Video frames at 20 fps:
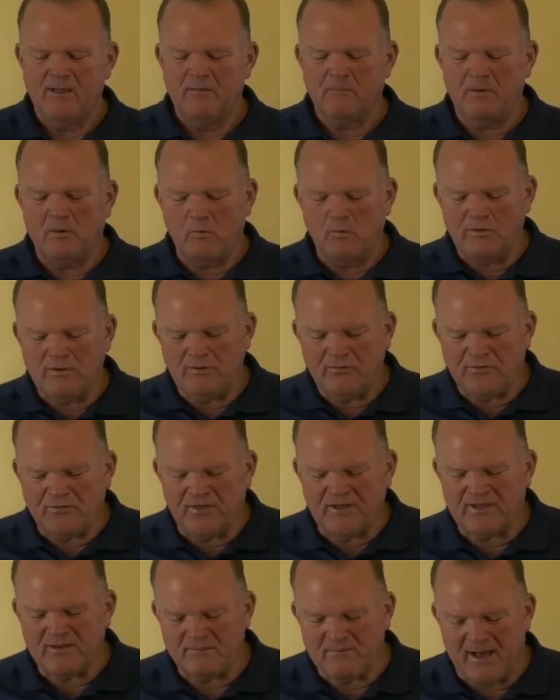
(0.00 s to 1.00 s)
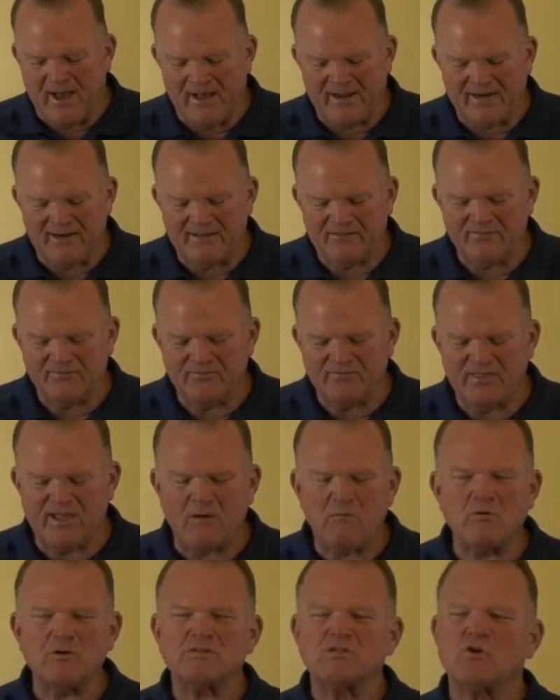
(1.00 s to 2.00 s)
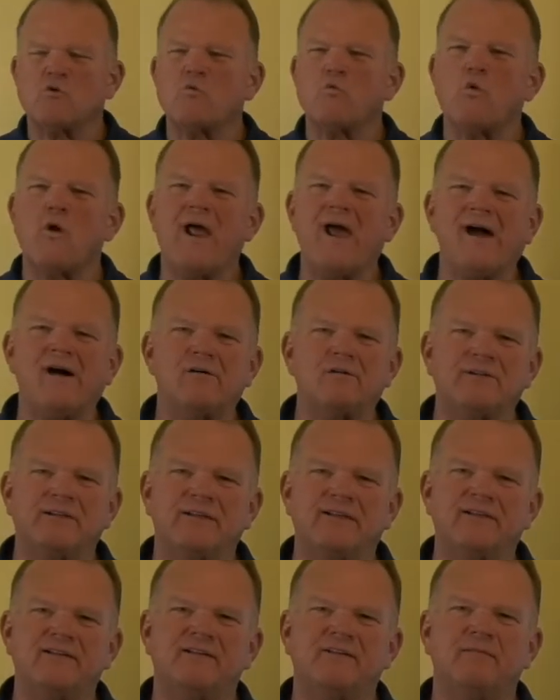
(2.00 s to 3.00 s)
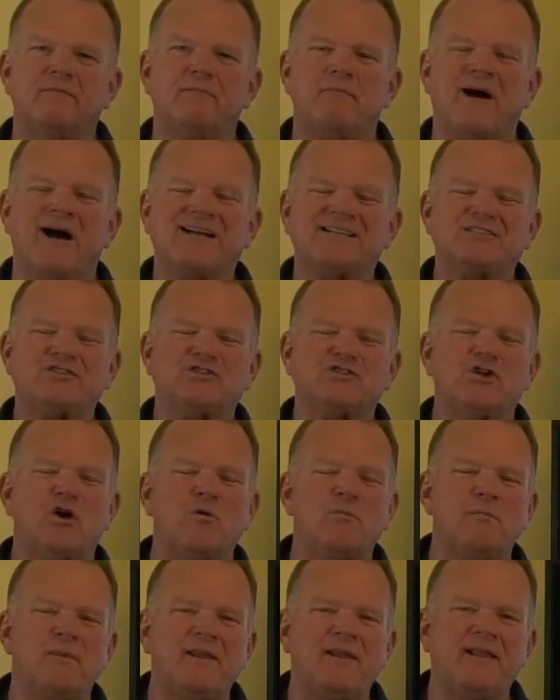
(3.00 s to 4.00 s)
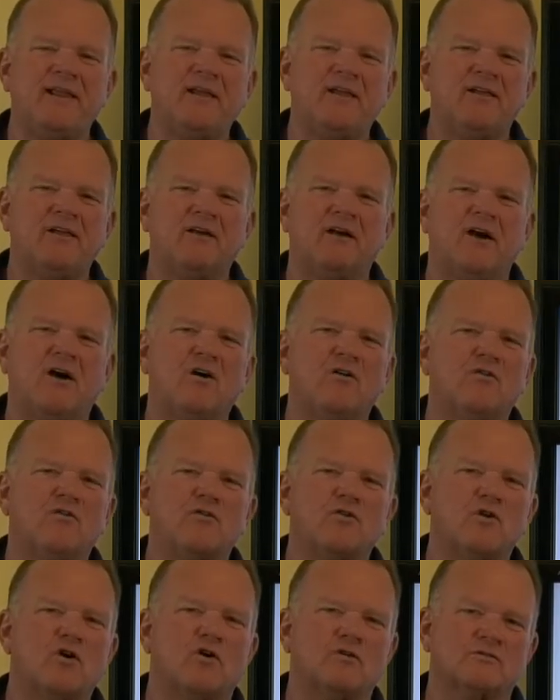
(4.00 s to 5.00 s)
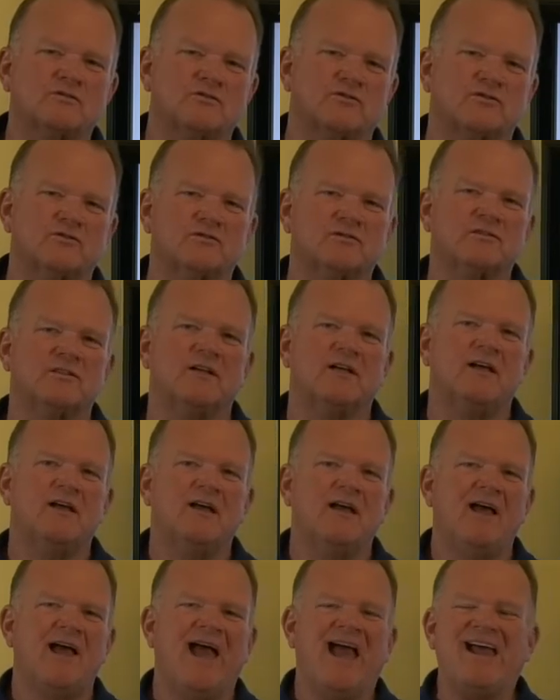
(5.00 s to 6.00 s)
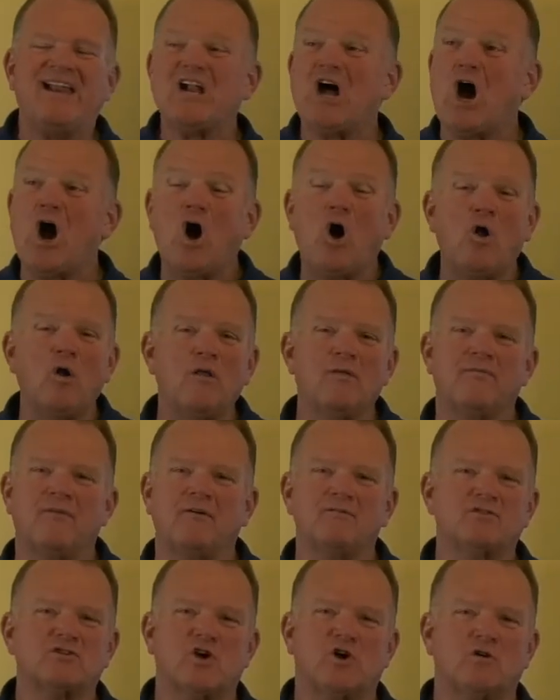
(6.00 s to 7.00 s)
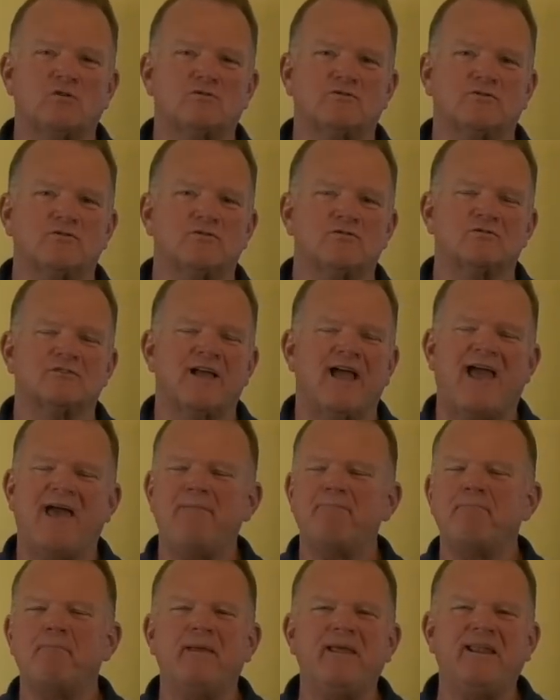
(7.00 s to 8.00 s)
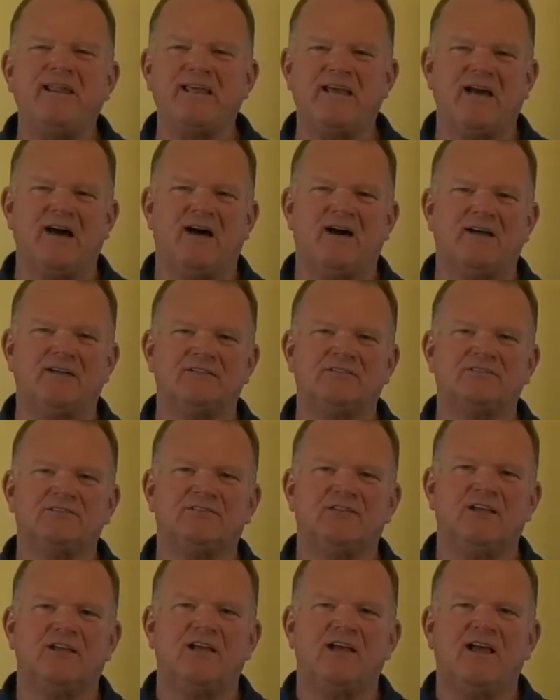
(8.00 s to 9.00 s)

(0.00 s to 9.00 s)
But when you think about it, they were surrounded by so many other cultures. And all of those cultures had many gods.